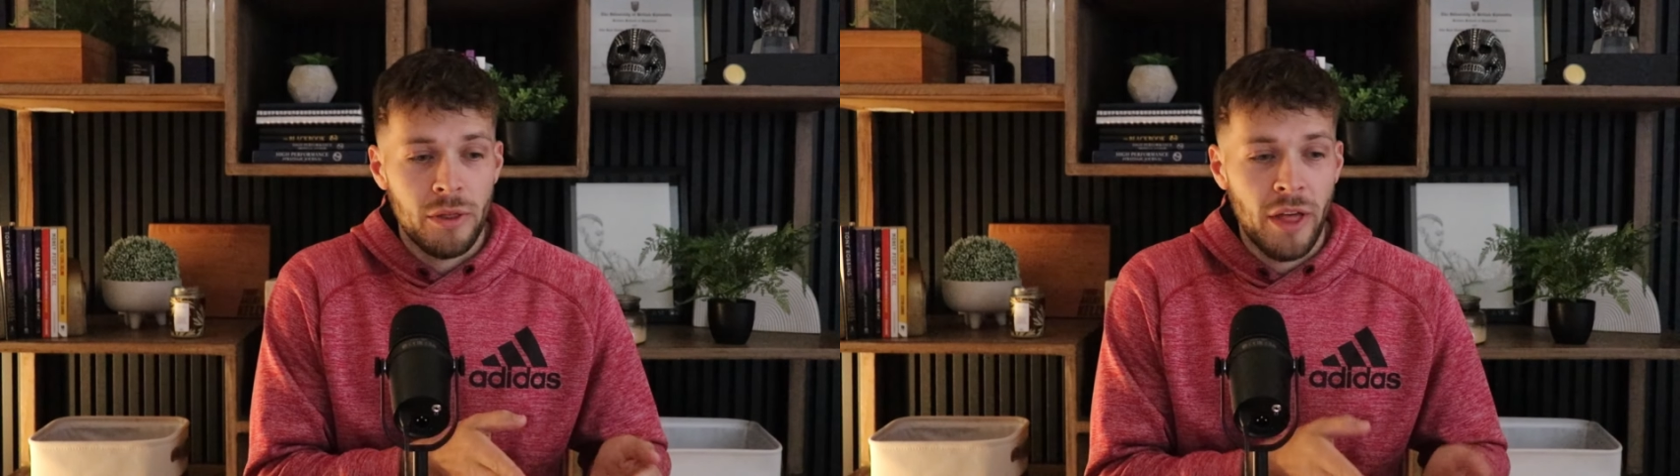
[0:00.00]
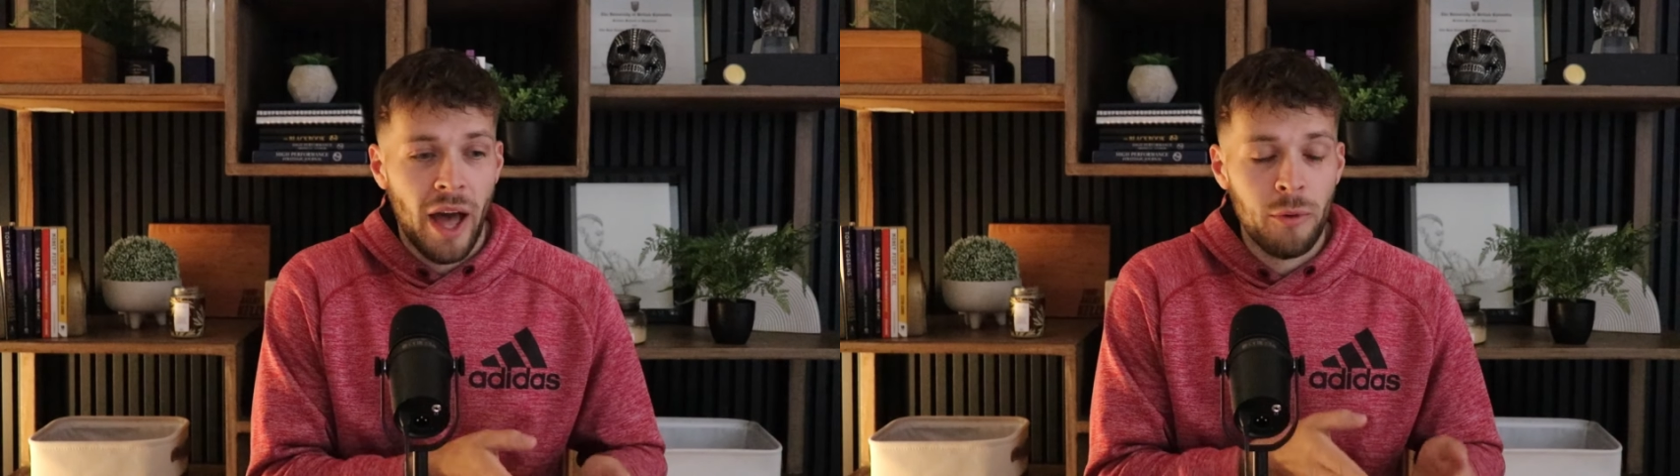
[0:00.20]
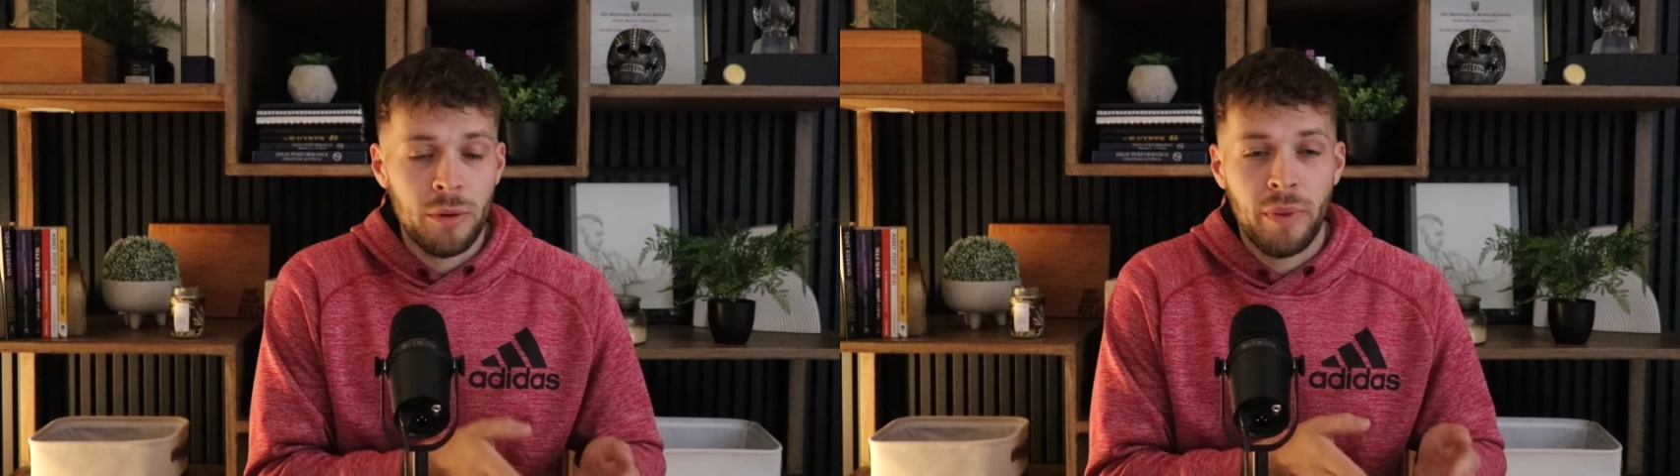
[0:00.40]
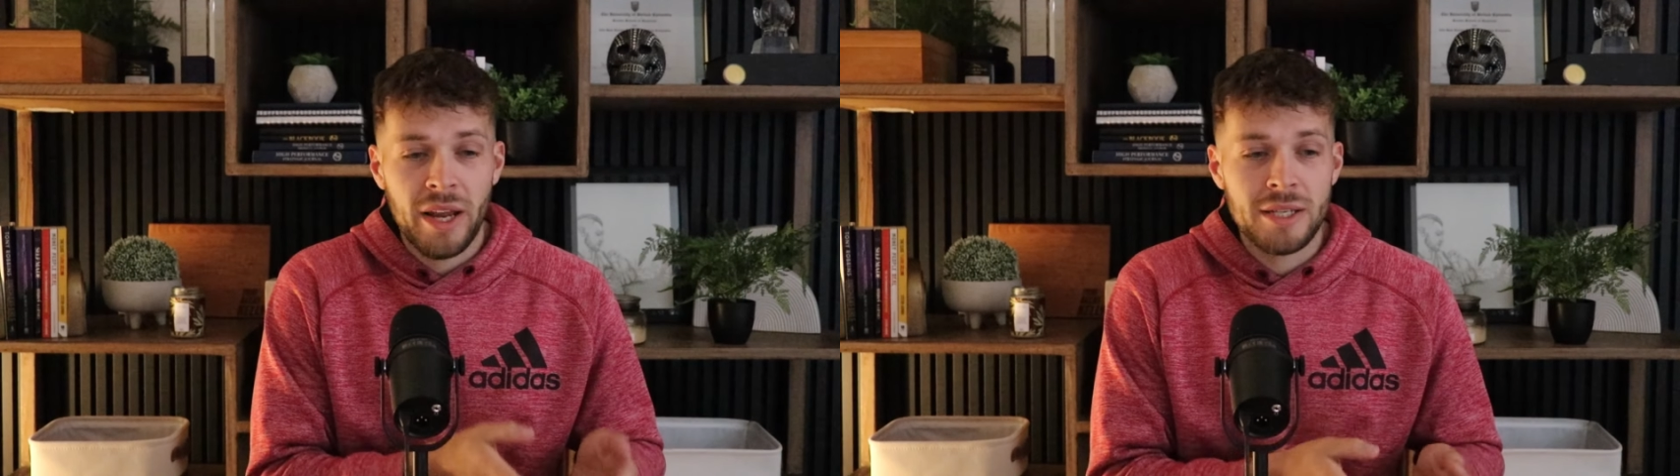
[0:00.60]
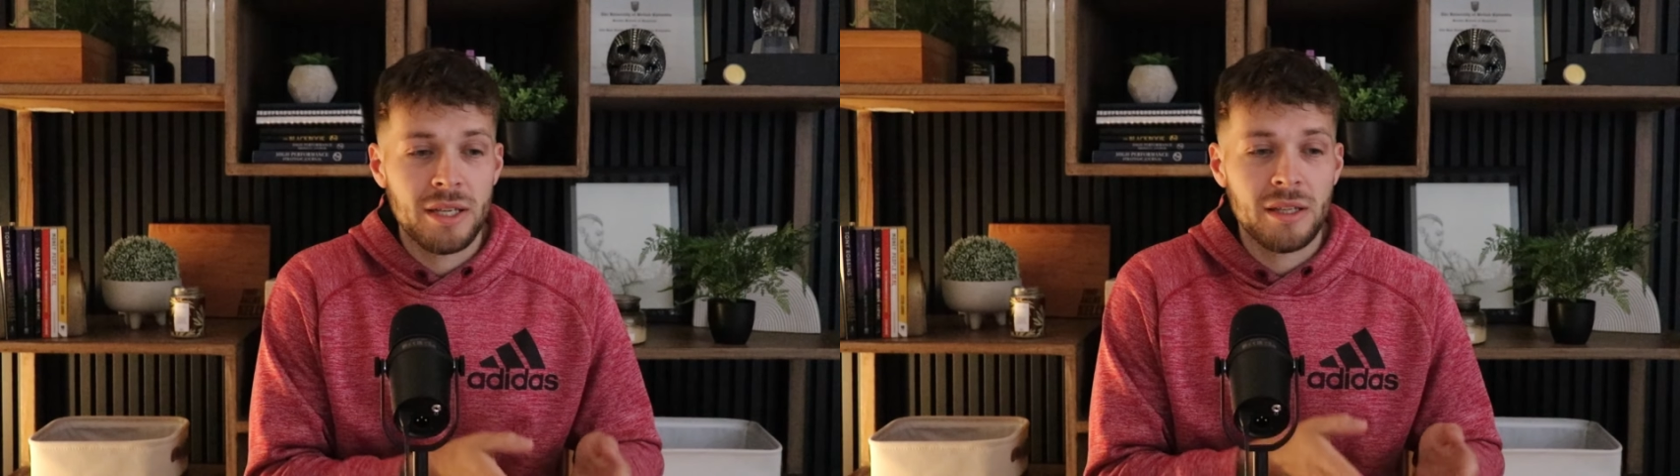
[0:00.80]
that would
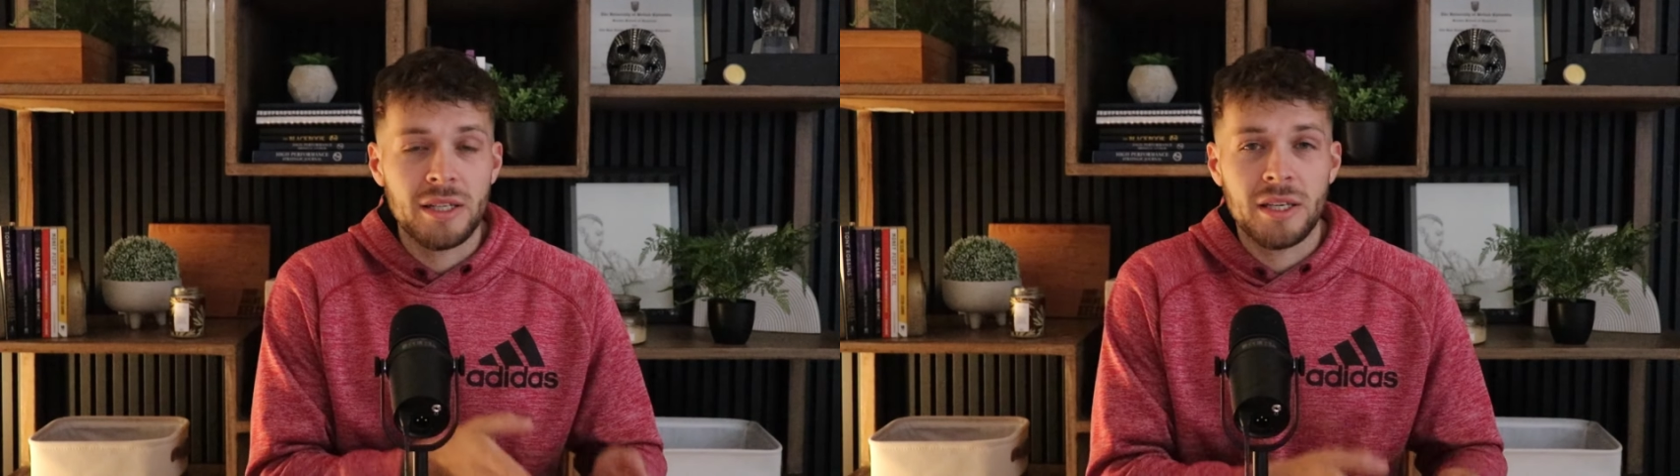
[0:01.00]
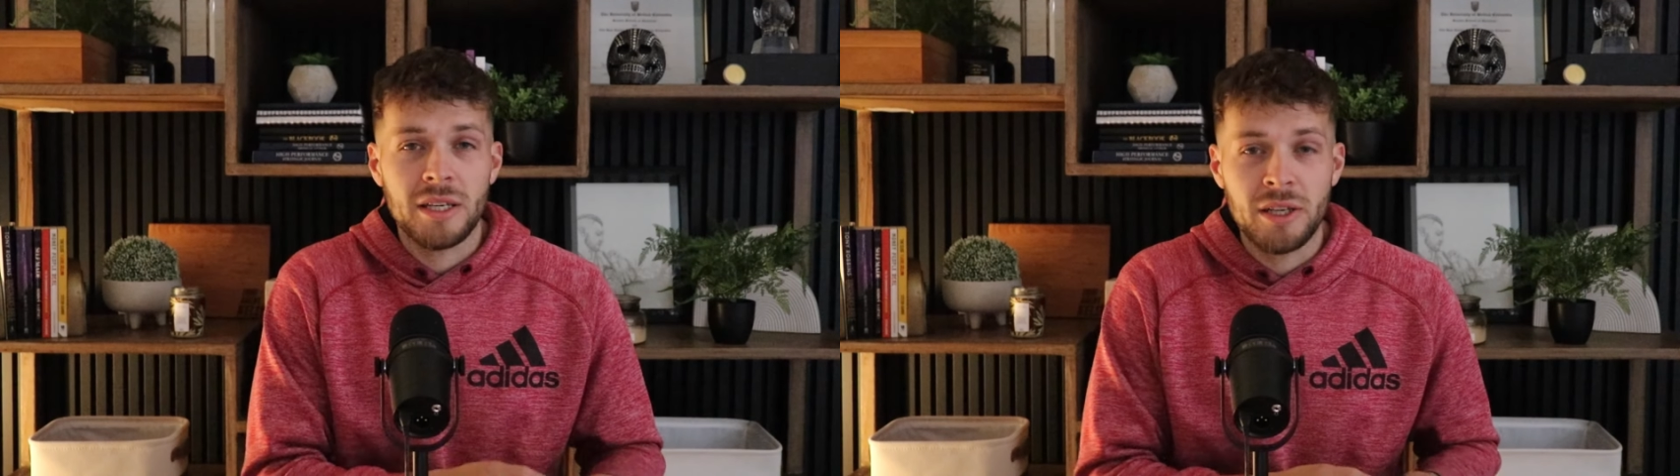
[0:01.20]
basically